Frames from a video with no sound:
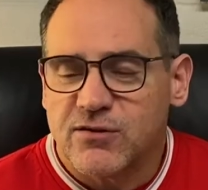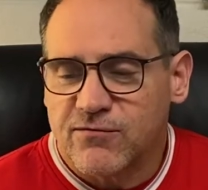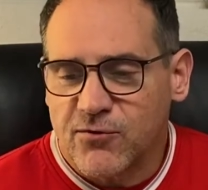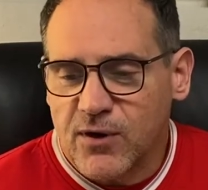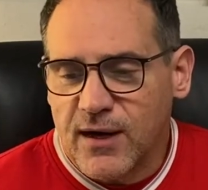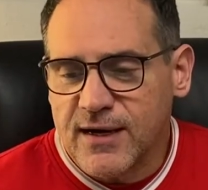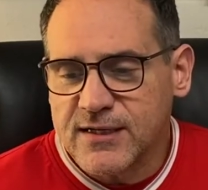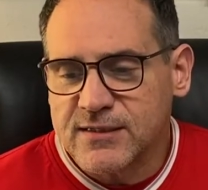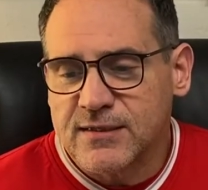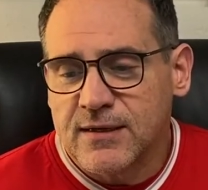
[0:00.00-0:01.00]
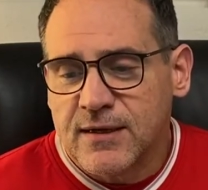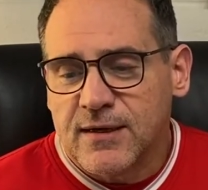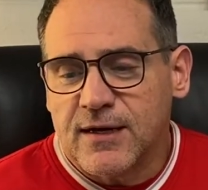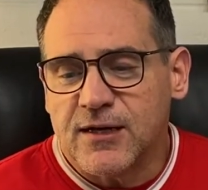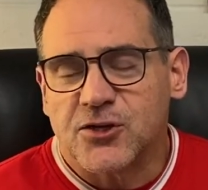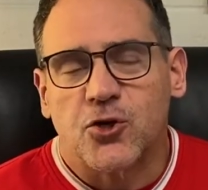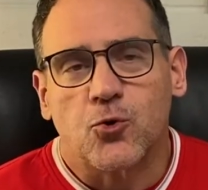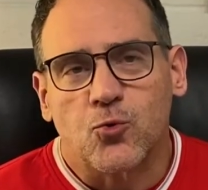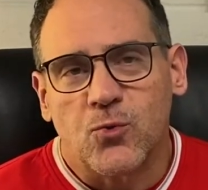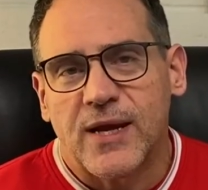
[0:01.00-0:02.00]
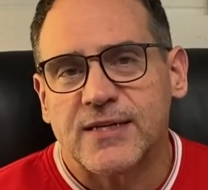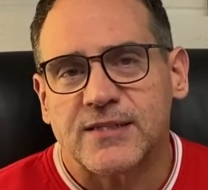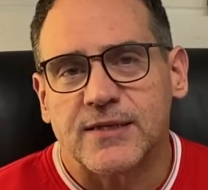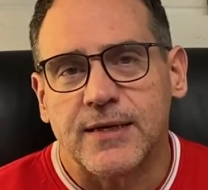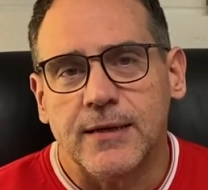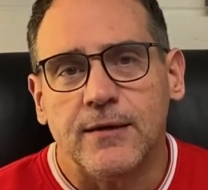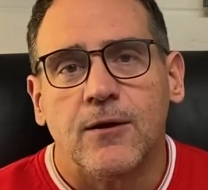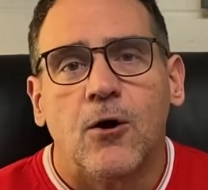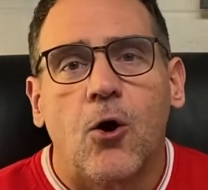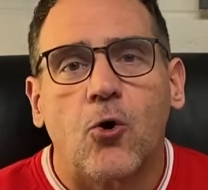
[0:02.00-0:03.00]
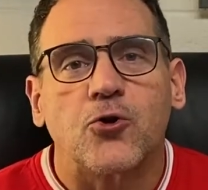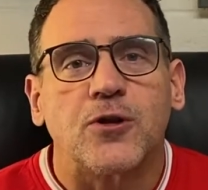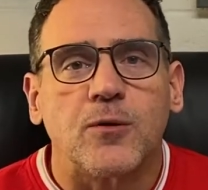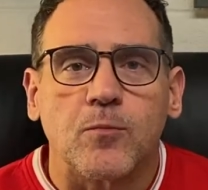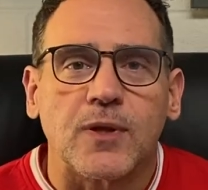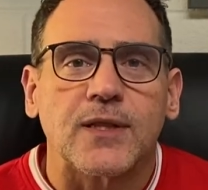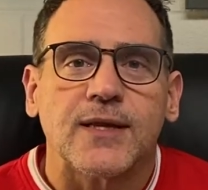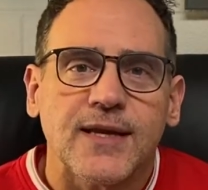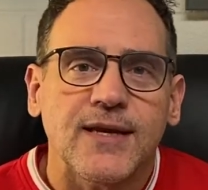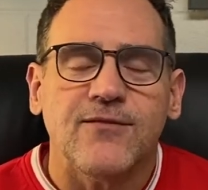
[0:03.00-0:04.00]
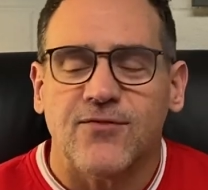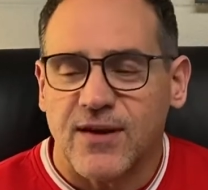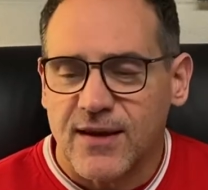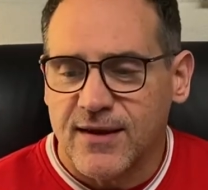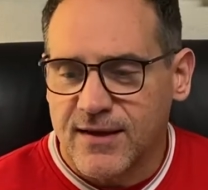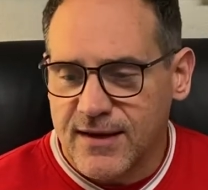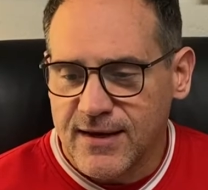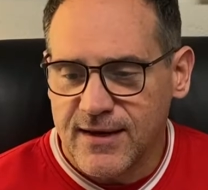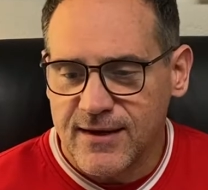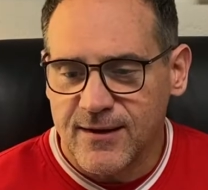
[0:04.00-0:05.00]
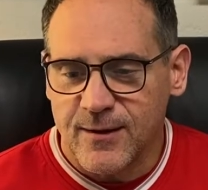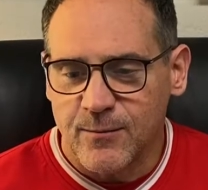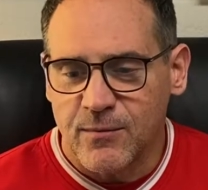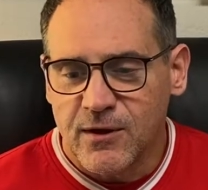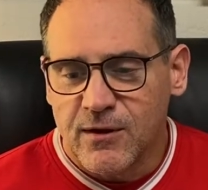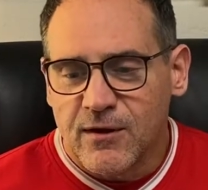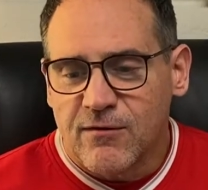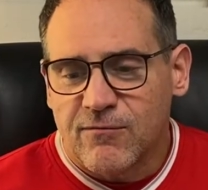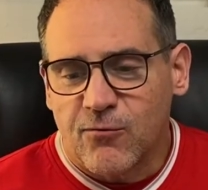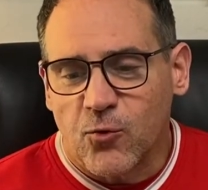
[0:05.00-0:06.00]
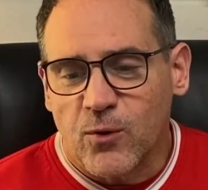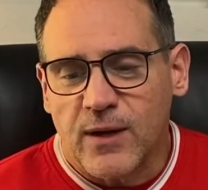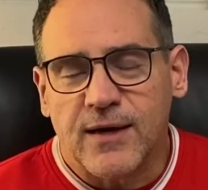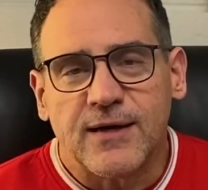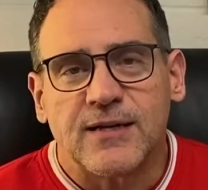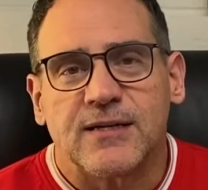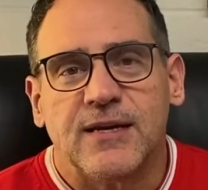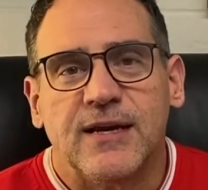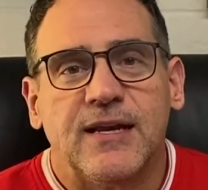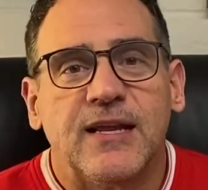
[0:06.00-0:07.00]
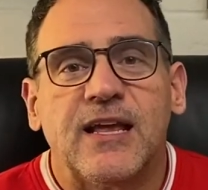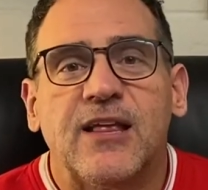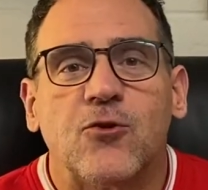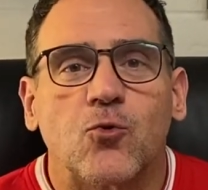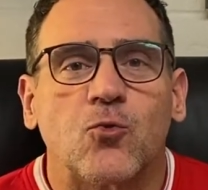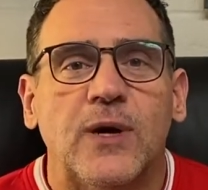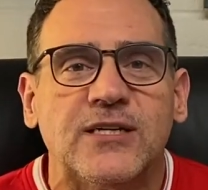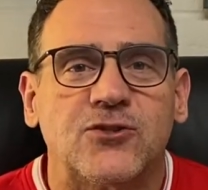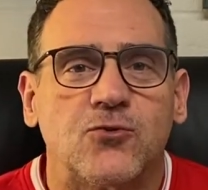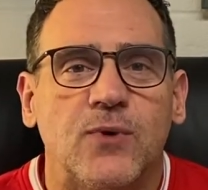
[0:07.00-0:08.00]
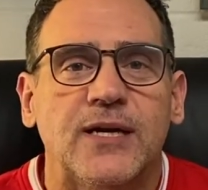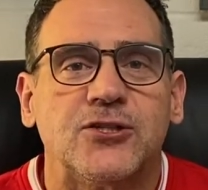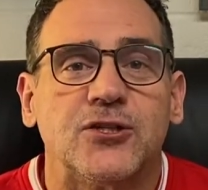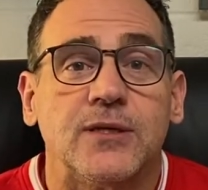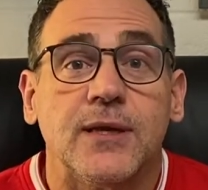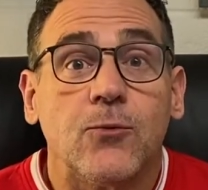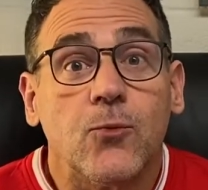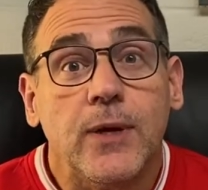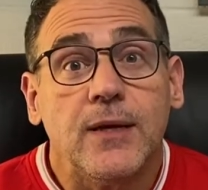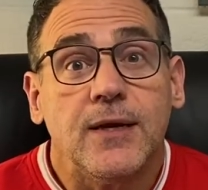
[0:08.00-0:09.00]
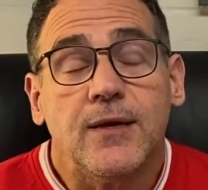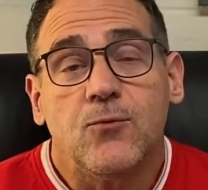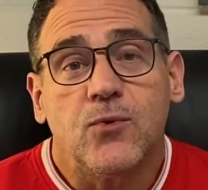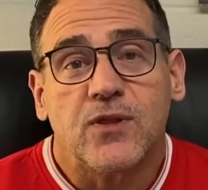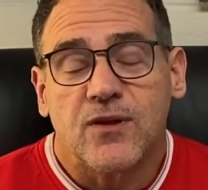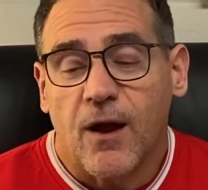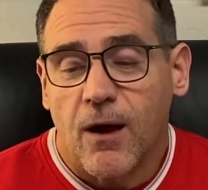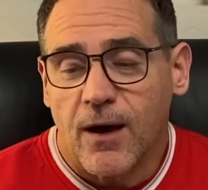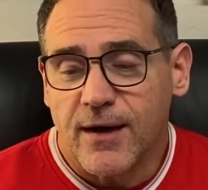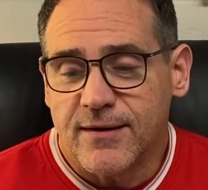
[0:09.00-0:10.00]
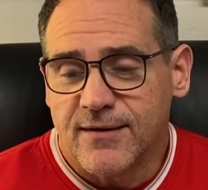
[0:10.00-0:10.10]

for us to rest in or to believe in him for and the restoration that we need with God.